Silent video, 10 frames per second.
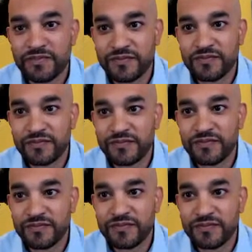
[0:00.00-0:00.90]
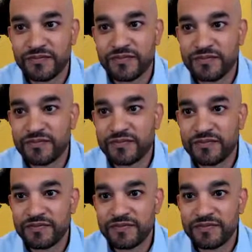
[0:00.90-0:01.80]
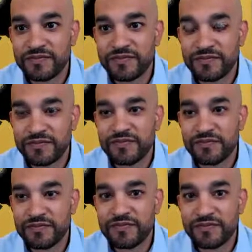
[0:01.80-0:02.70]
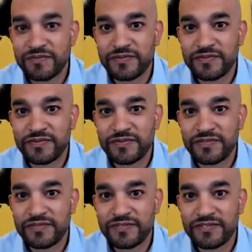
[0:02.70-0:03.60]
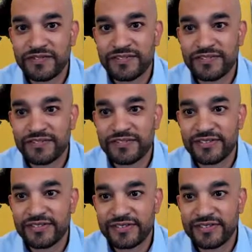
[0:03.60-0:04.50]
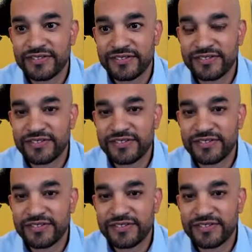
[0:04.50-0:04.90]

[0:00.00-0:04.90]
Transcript: (silent)